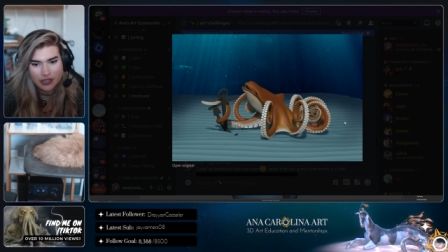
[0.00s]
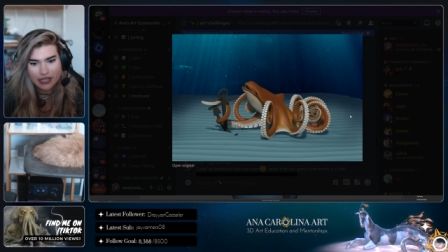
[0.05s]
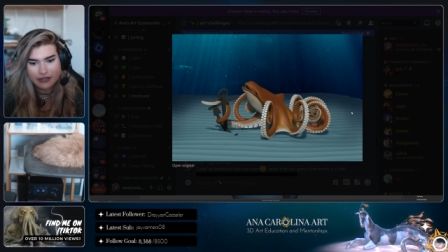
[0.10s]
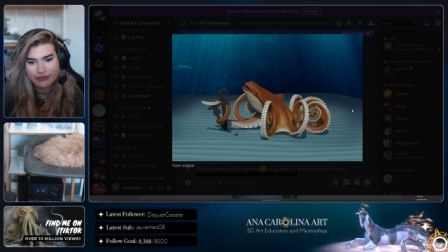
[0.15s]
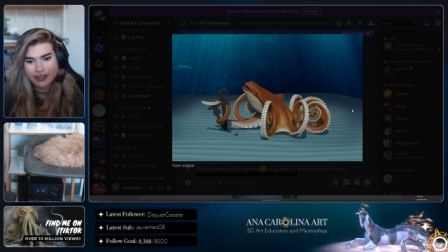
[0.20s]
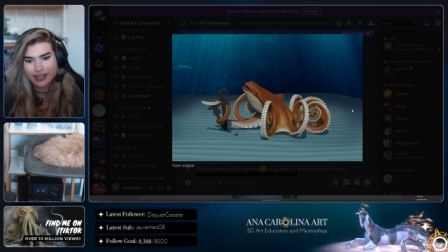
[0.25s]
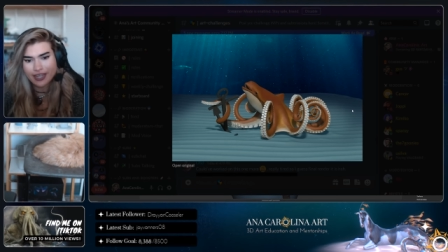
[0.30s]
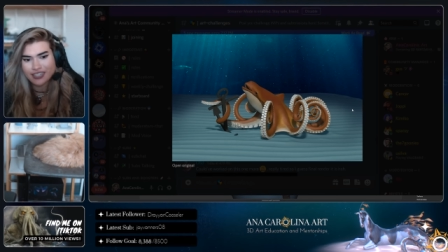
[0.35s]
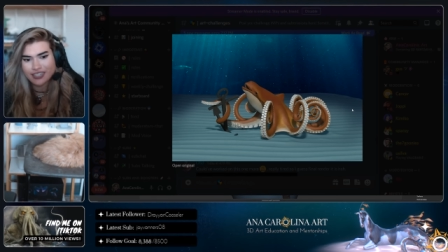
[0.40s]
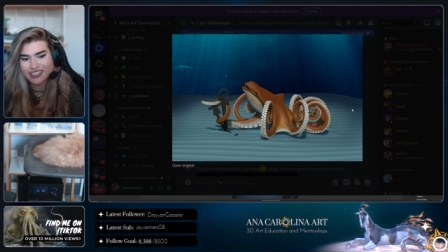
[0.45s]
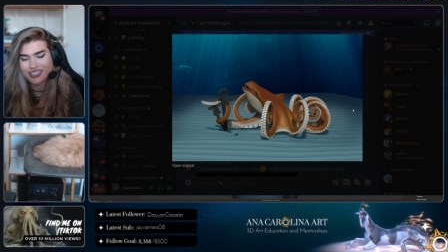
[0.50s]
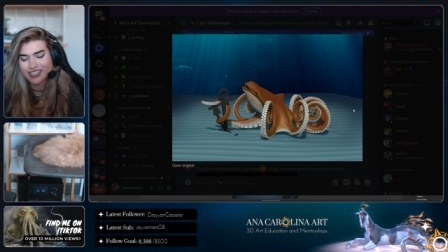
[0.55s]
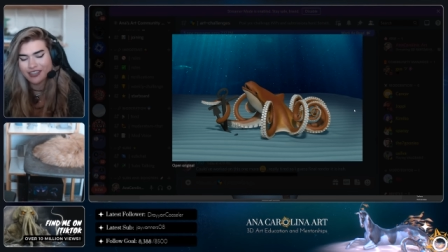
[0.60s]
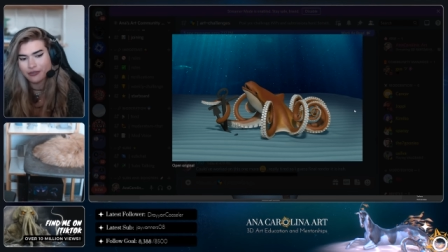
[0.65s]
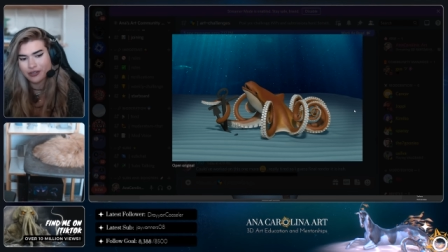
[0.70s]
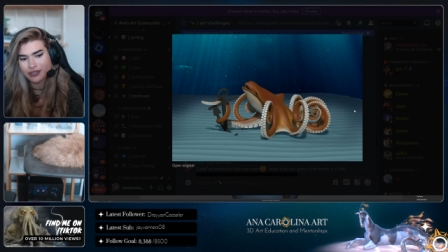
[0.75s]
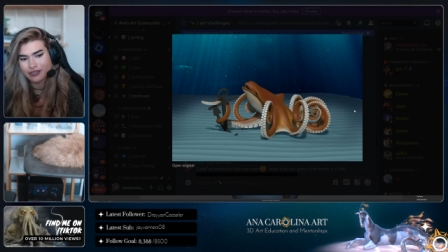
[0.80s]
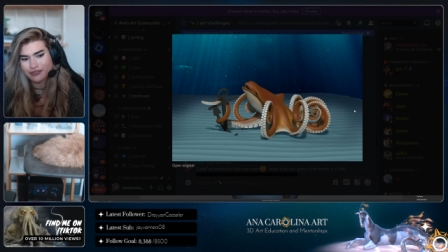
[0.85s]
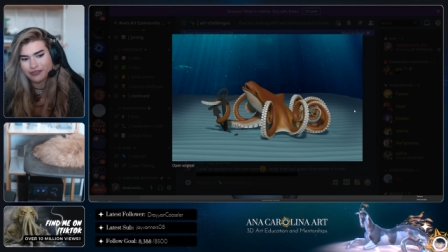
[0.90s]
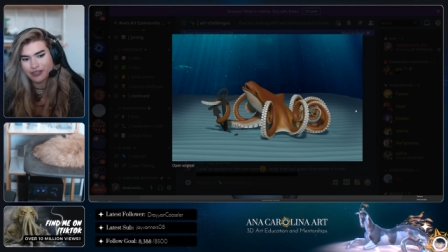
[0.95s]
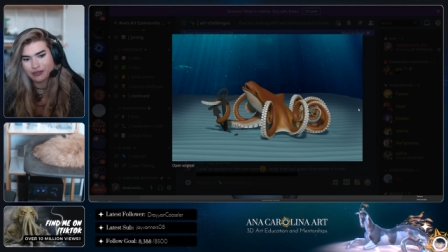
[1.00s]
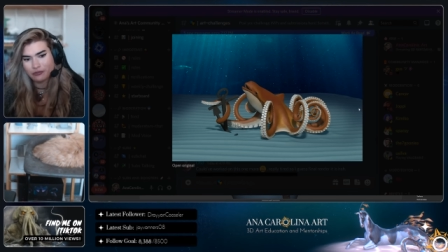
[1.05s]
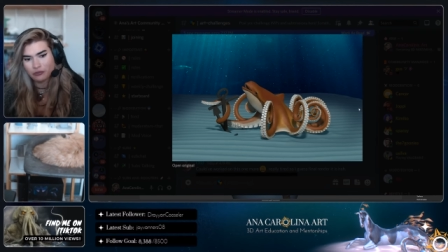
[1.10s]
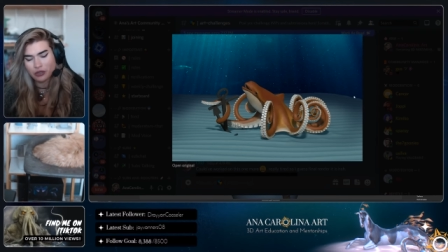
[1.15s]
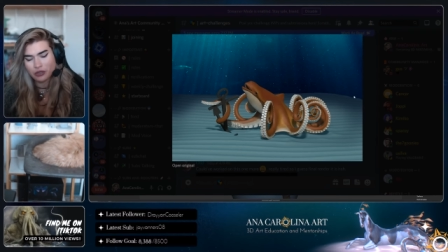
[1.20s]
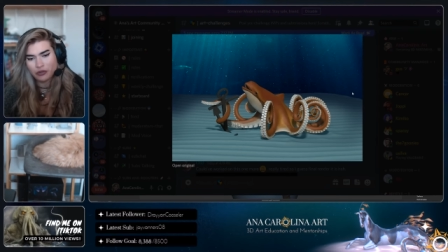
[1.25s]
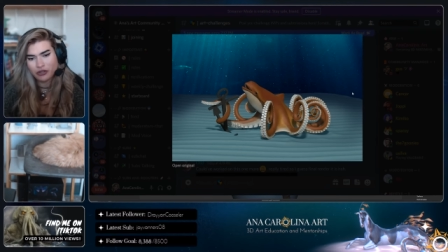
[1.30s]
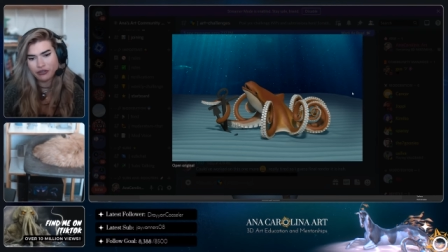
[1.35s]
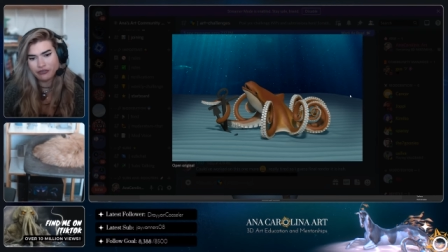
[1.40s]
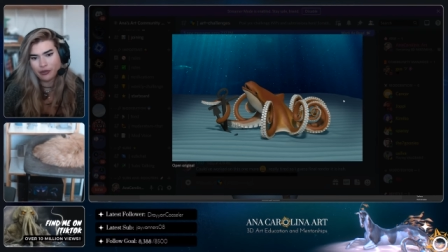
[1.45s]
If I had to give one
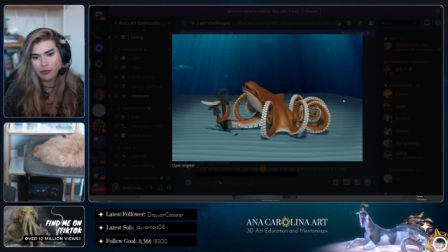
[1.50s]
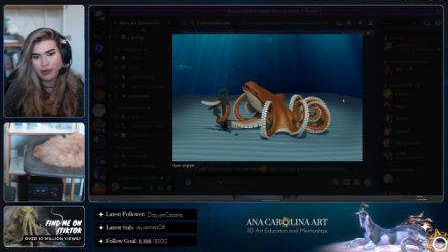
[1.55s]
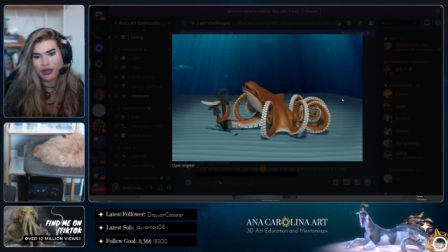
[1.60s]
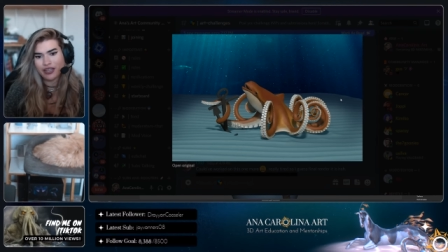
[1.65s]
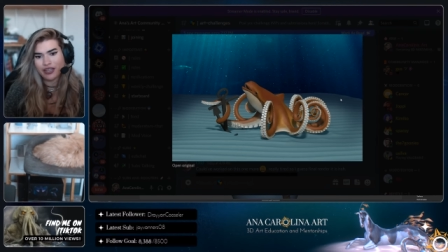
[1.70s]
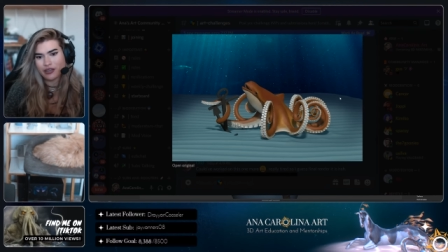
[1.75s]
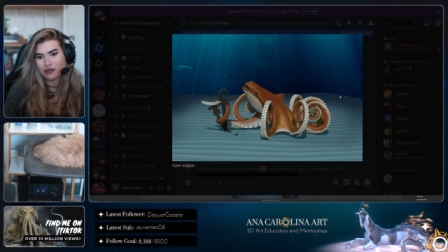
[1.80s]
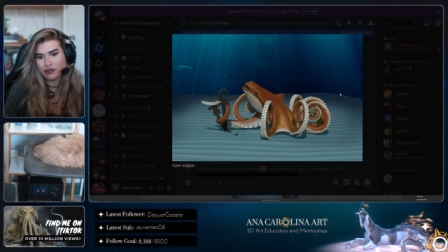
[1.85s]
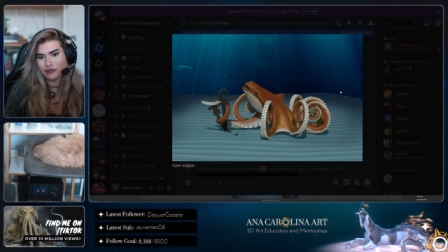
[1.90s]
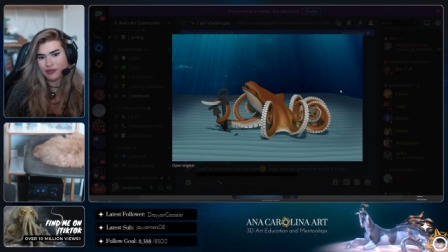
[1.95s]
more feedback,